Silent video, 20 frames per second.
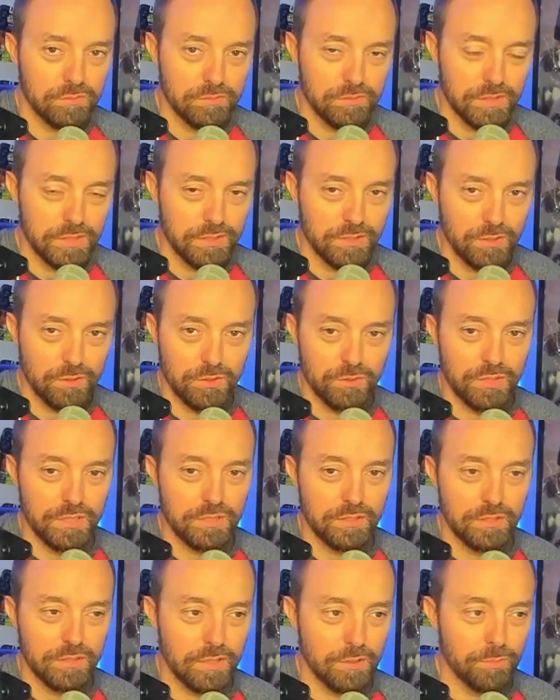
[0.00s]
That's the only
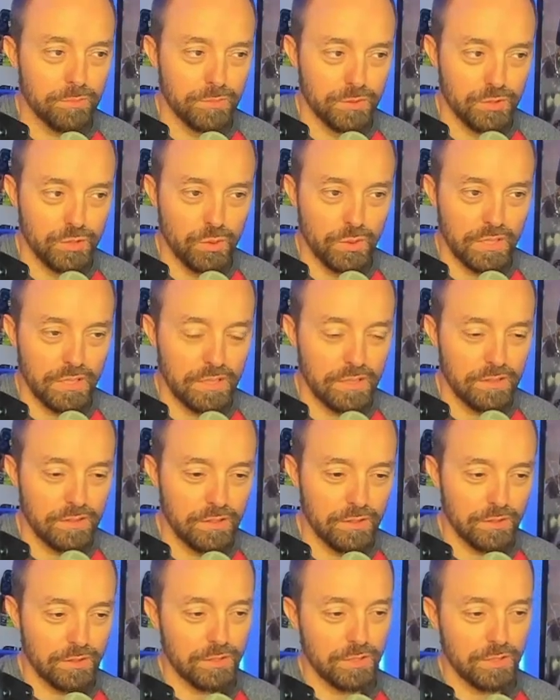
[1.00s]
reason they're doing it. Look,